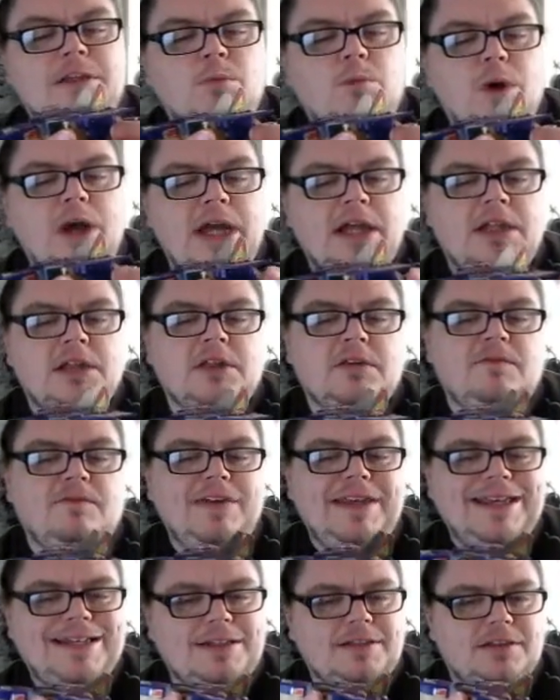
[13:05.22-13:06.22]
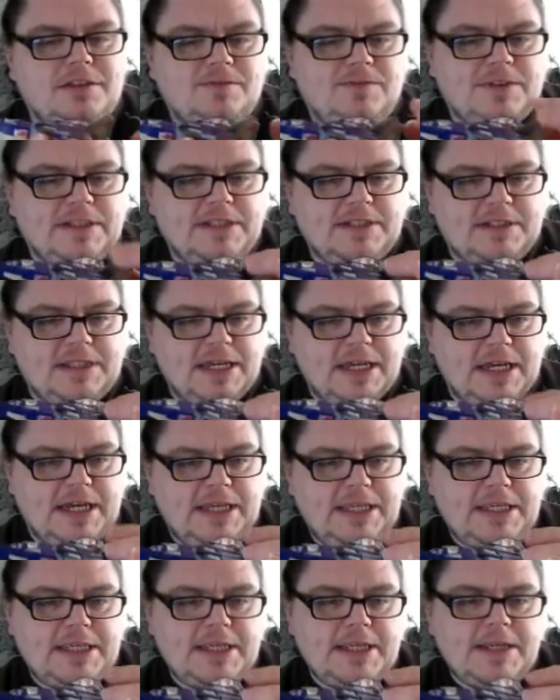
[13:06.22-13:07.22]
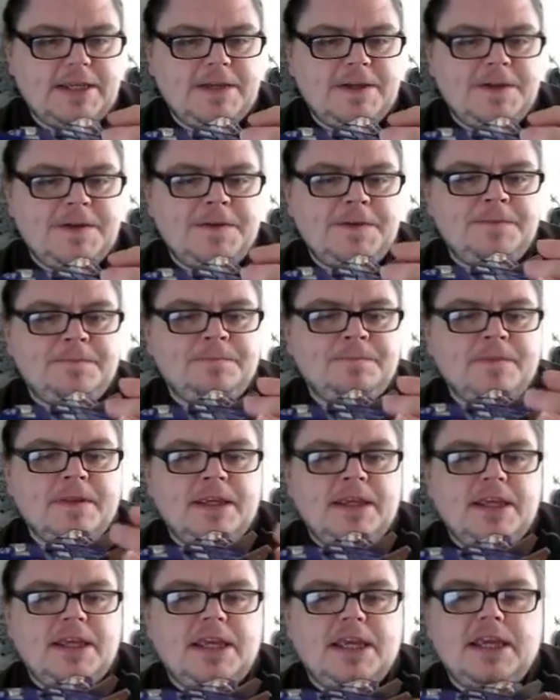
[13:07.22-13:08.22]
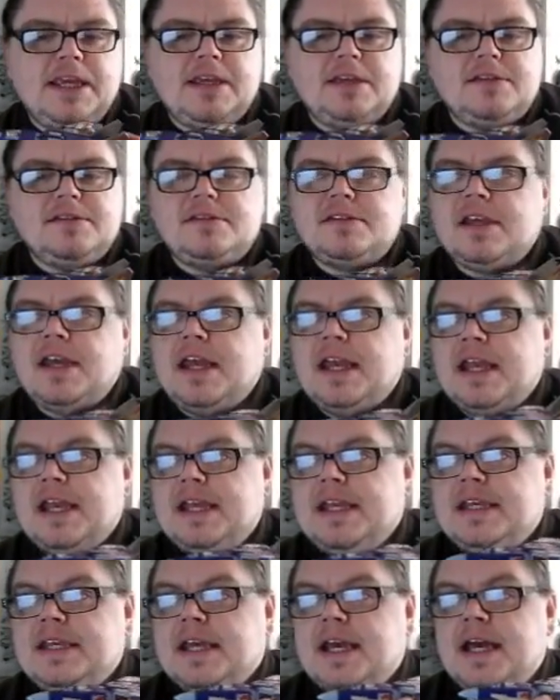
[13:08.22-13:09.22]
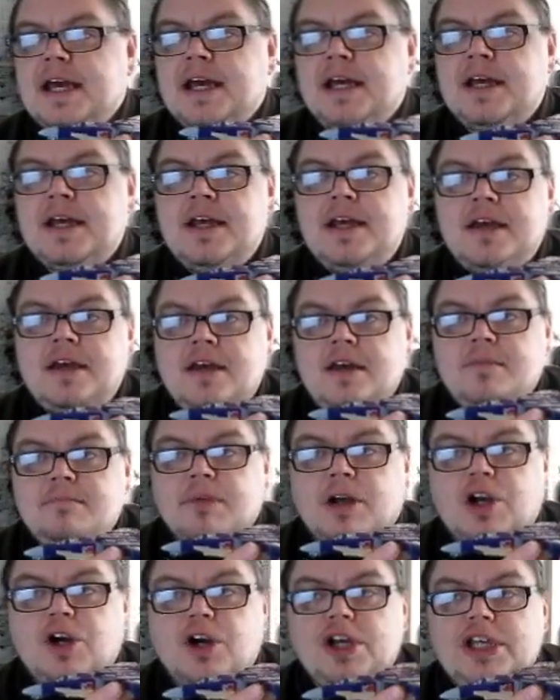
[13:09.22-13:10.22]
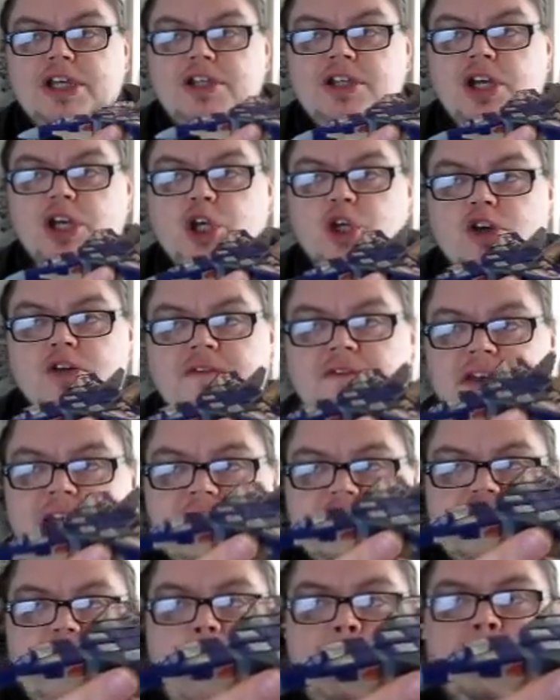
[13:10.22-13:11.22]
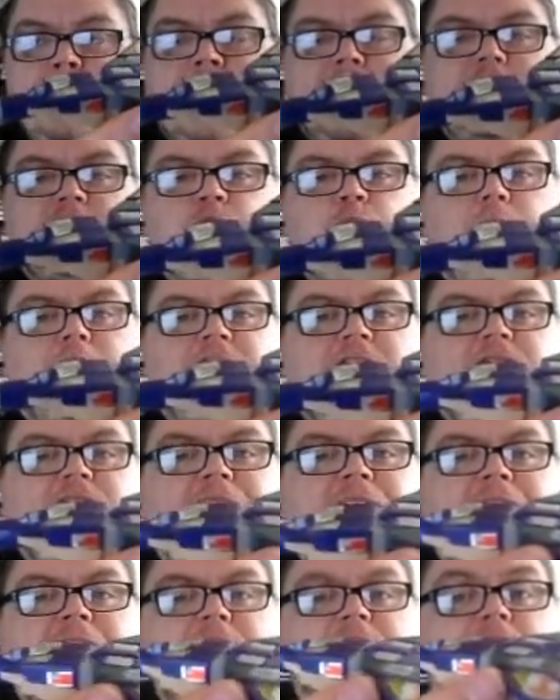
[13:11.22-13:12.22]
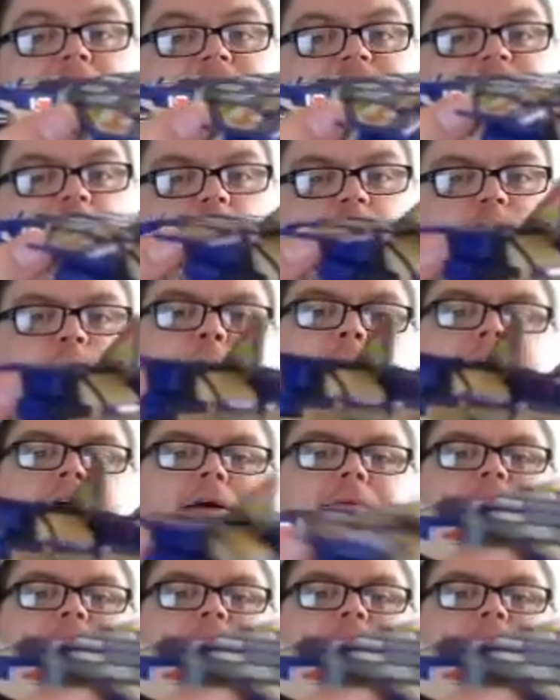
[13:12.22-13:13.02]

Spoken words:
world vehicle for this guy is a Mikoyan Gurevich MiG-25 Foxbat.